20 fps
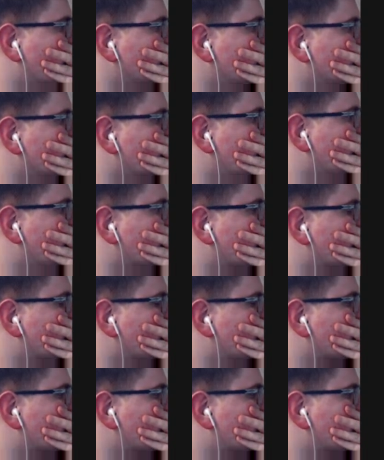Like,
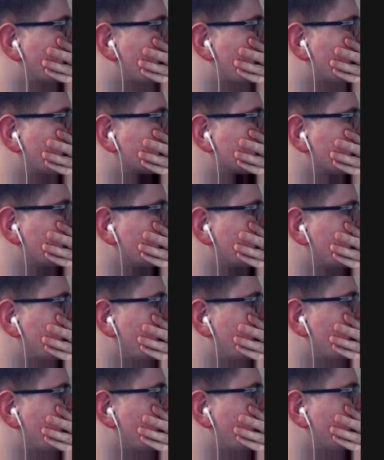Kawa's
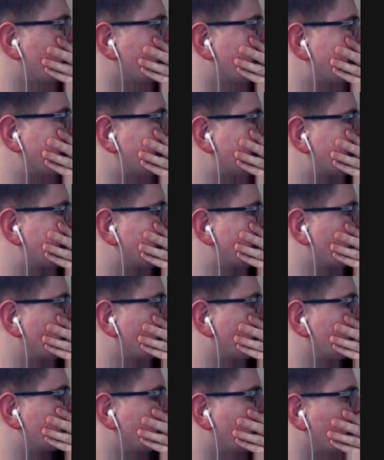okay, like,
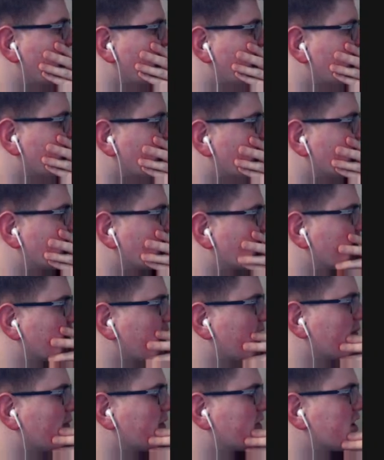yeah, I don't really
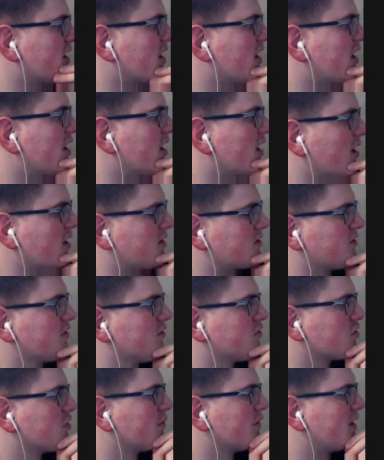got much. His
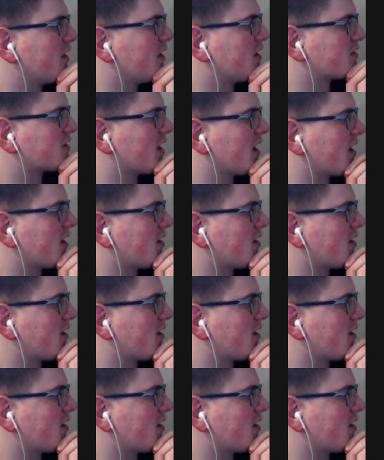neutral B is kind